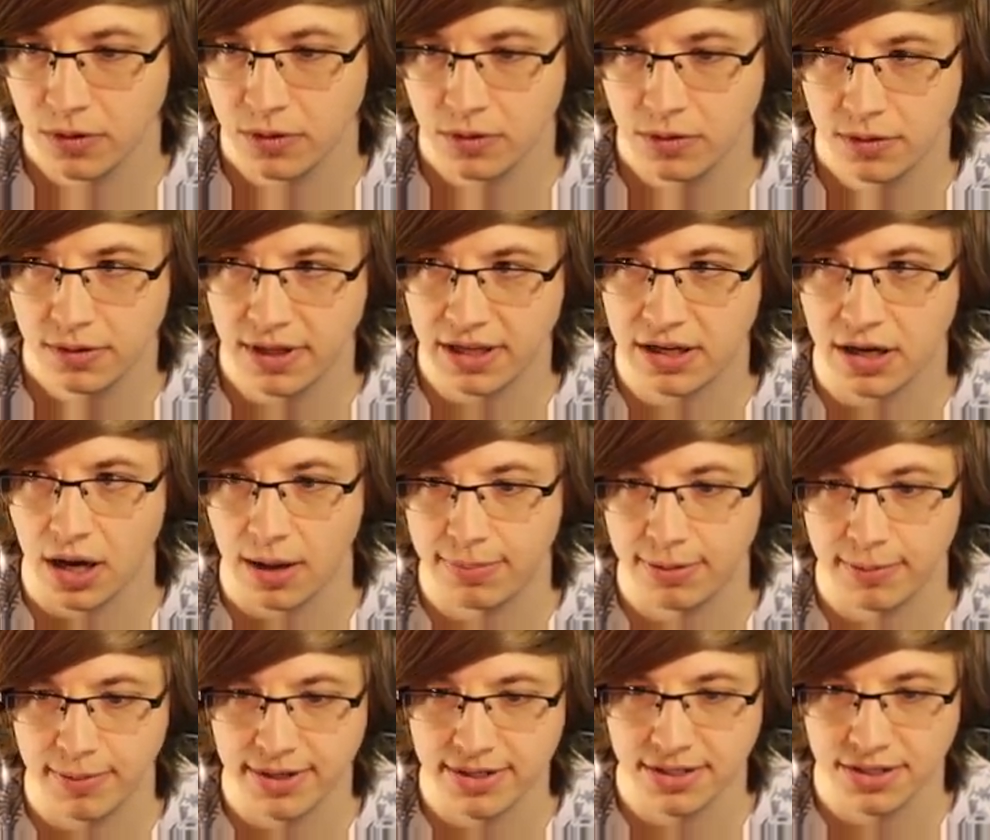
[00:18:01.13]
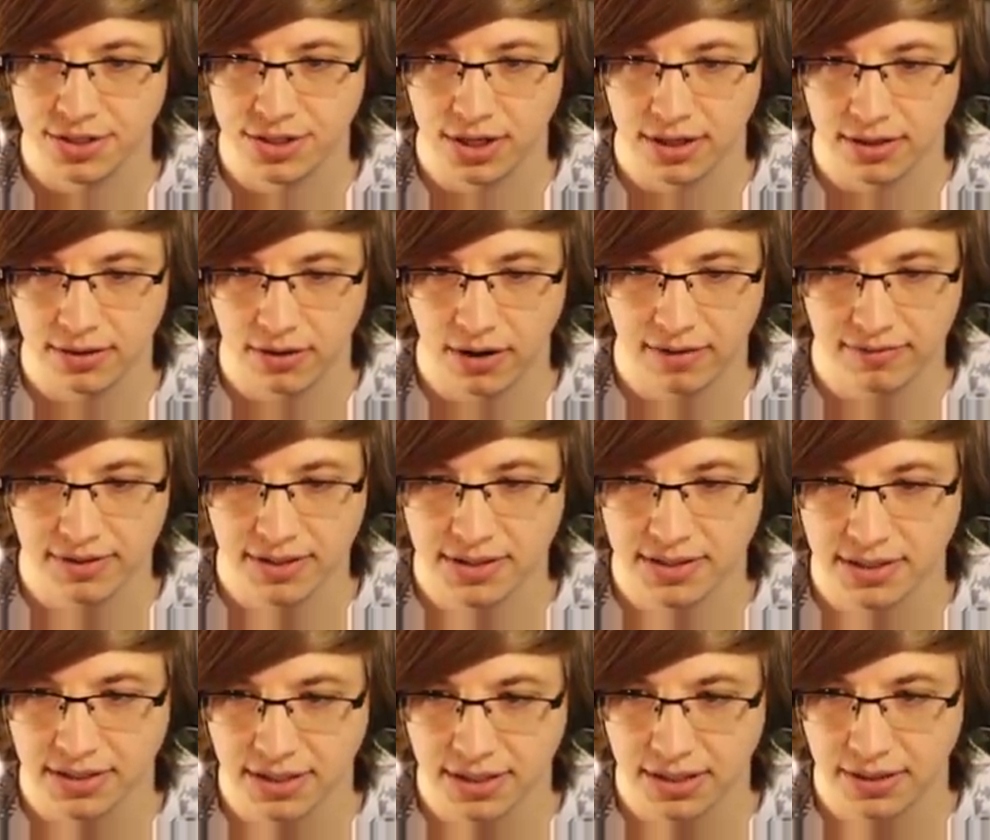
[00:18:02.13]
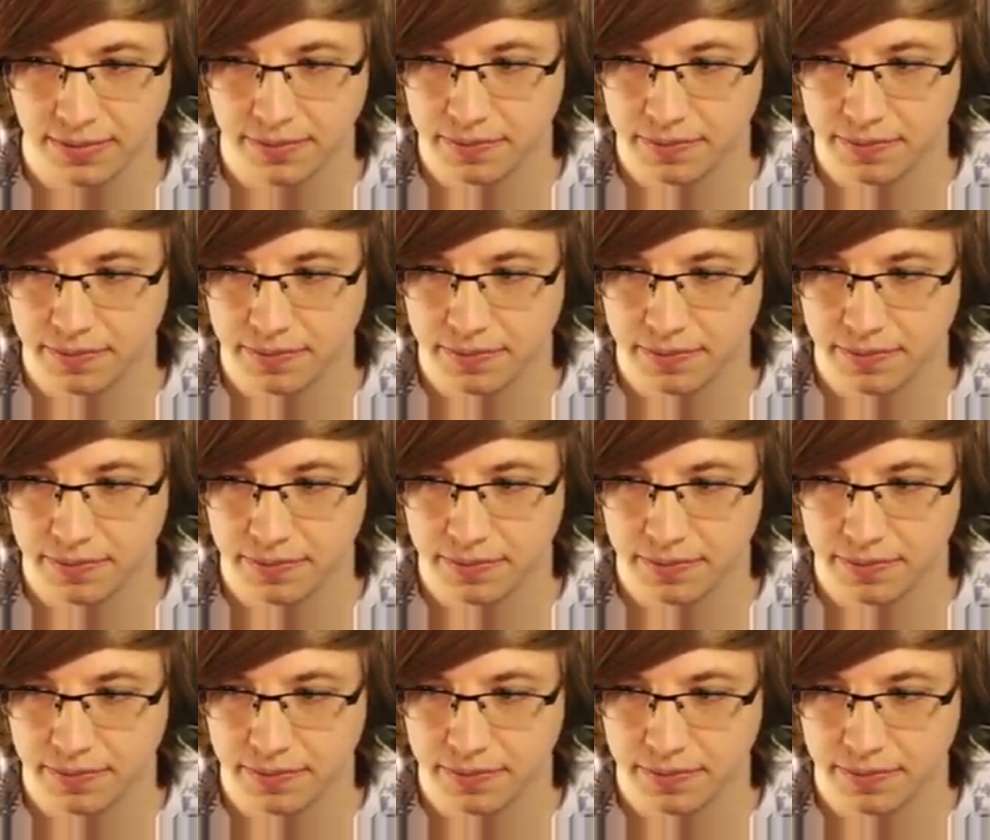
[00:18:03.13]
They complement each other, obviously.